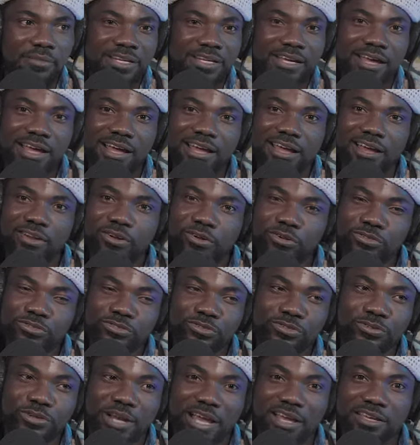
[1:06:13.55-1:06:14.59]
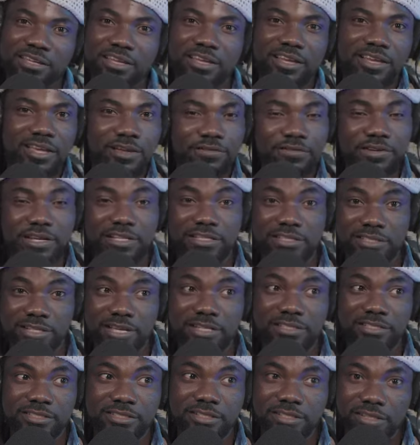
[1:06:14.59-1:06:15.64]
Yeah, and also like
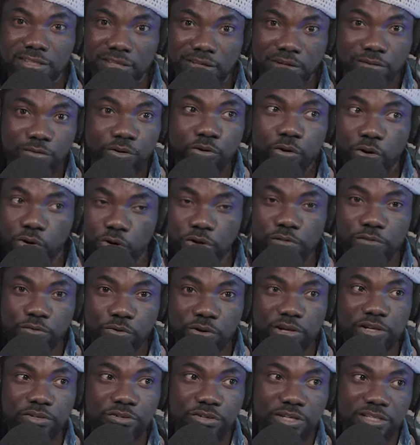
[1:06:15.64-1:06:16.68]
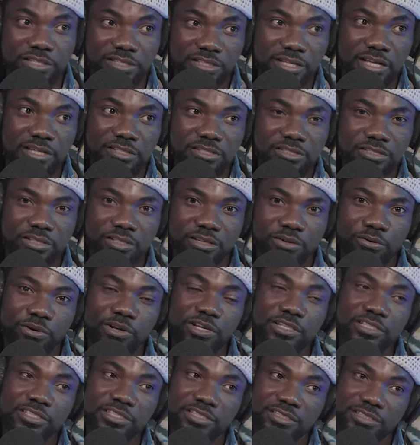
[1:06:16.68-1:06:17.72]
when you
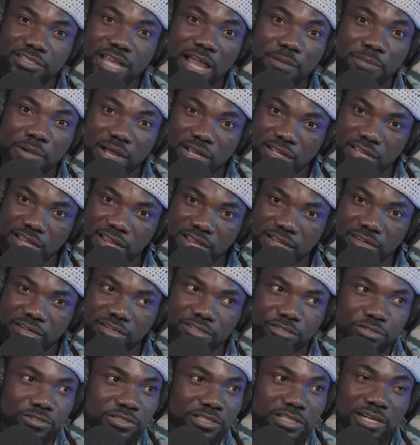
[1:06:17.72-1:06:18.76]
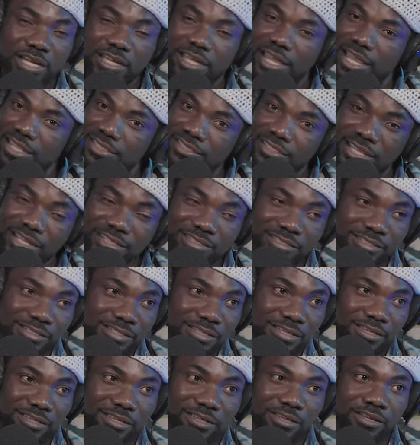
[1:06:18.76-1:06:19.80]
type Akan, you see like
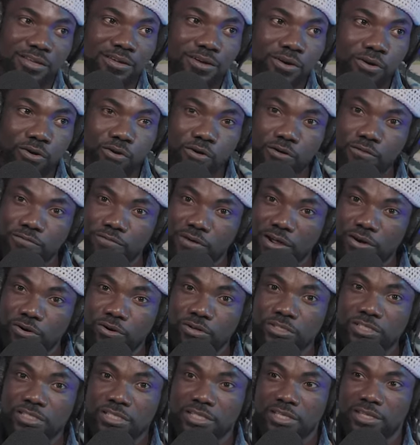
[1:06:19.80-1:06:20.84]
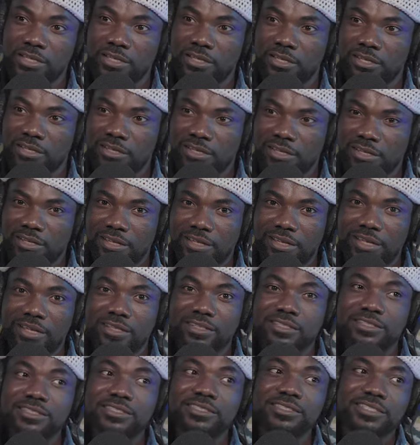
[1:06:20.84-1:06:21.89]
Asante, Okonfanoche,
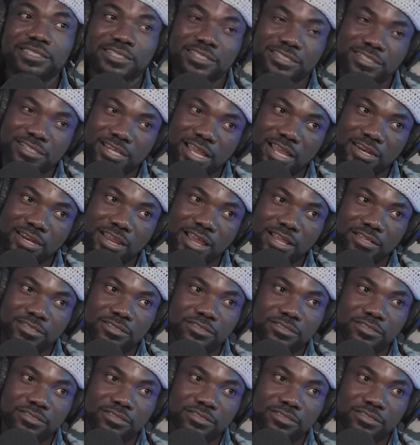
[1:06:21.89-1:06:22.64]
and things like that.